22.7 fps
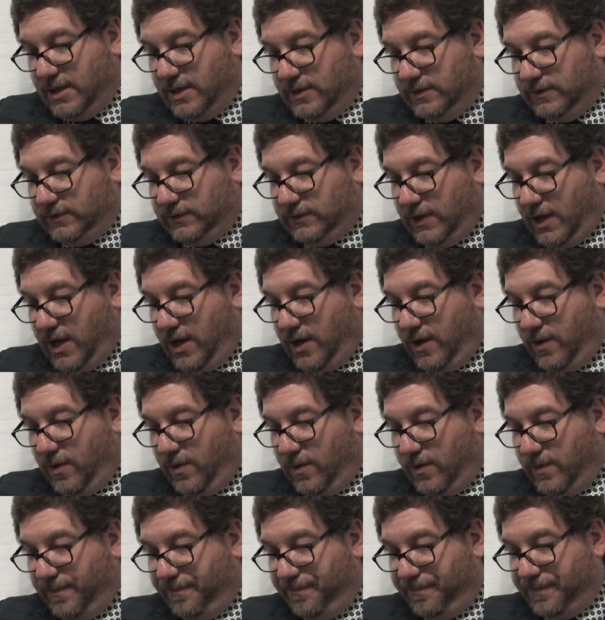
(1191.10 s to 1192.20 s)

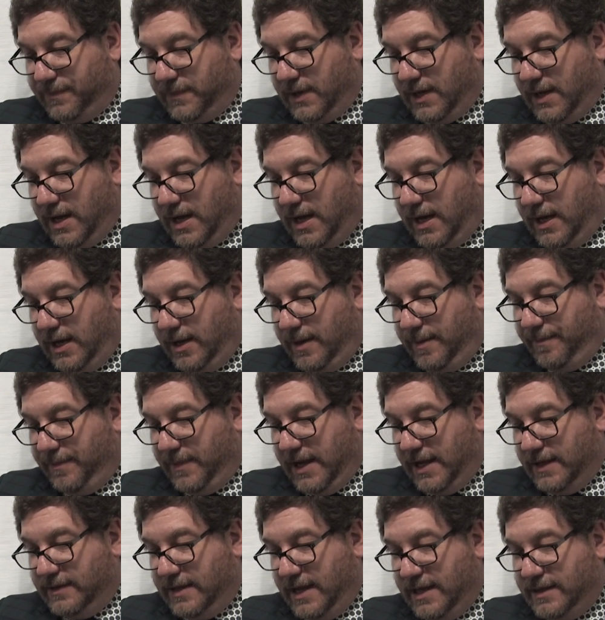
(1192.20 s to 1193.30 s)
So,
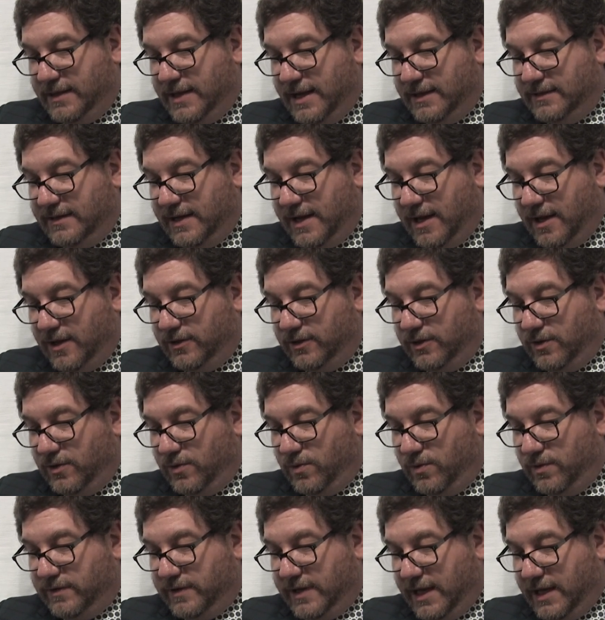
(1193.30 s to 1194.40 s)
and then they tell
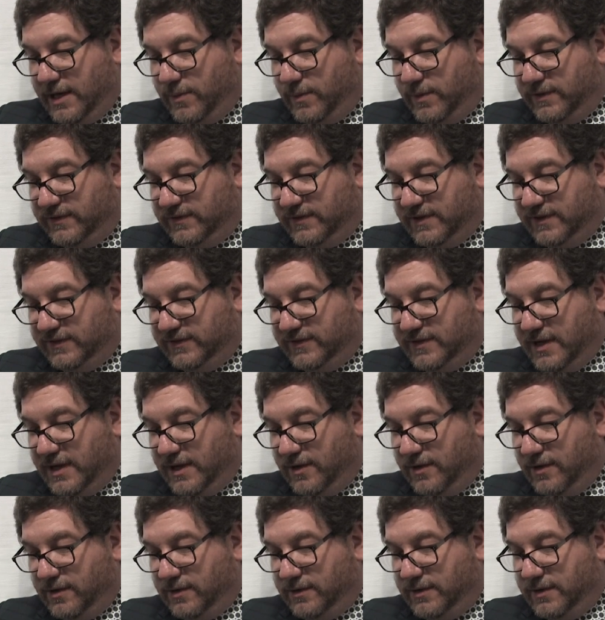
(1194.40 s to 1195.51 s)
you that it was
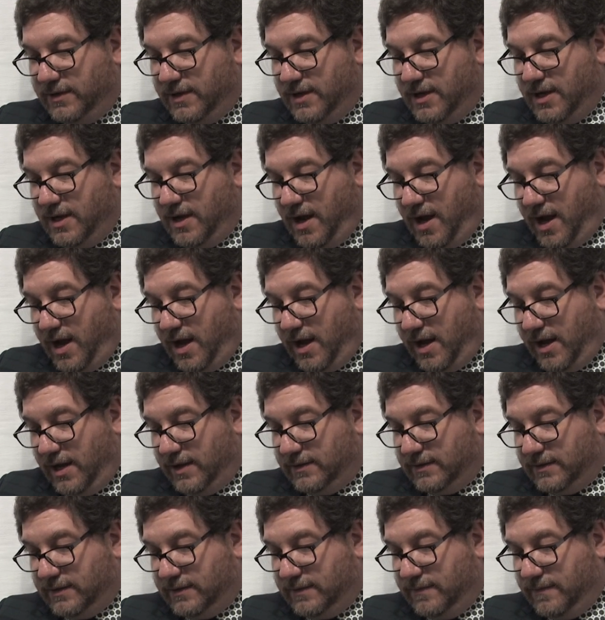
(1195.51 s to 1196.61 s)
distilled
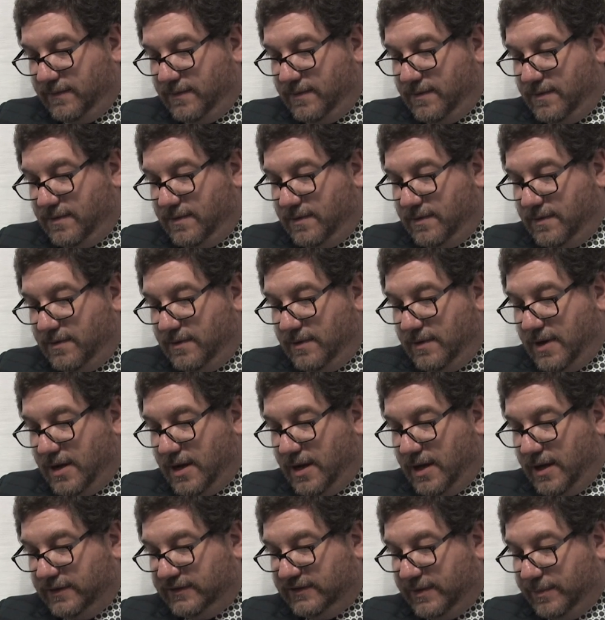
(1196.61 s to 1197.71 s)
on
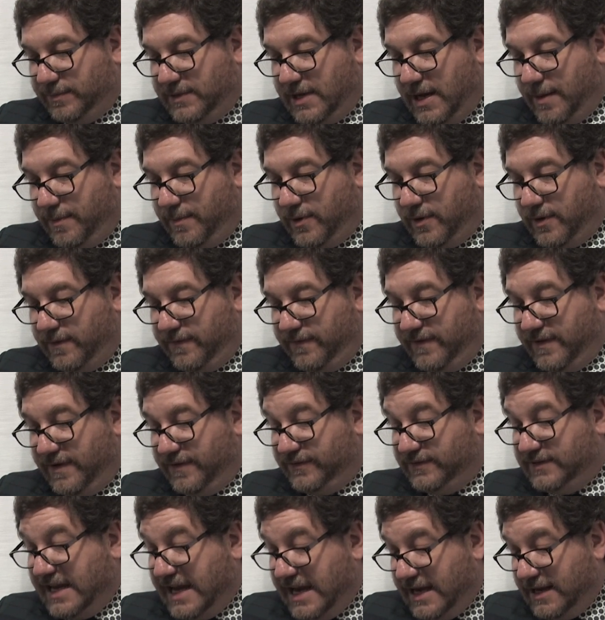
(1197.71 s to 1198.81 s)
September
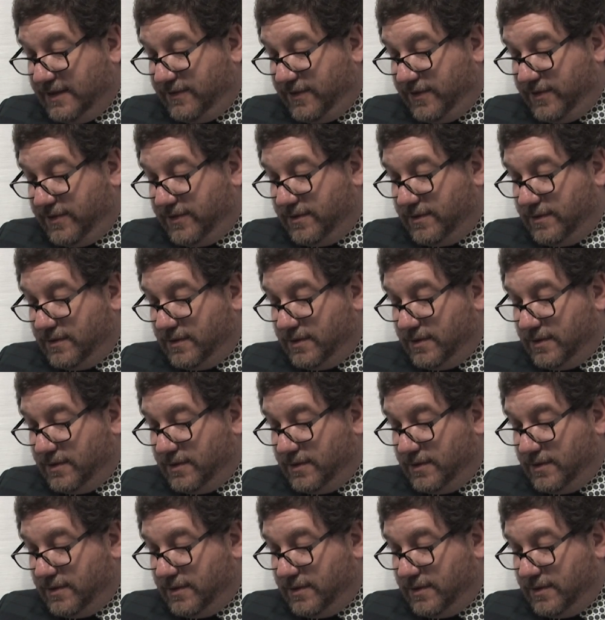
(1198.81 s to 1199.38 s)
15th,